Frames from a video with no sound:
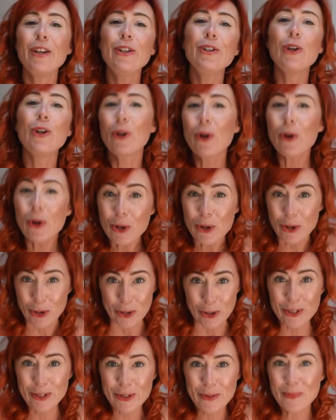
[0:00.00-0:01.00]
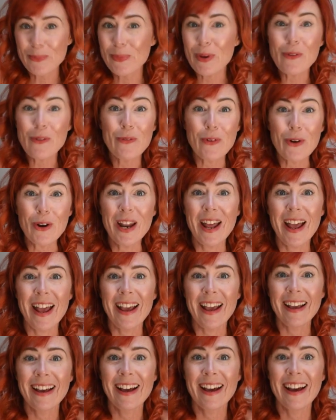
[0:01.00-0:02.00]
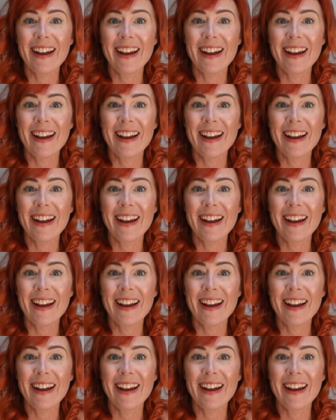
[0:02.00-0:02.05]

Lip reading: You could be funny,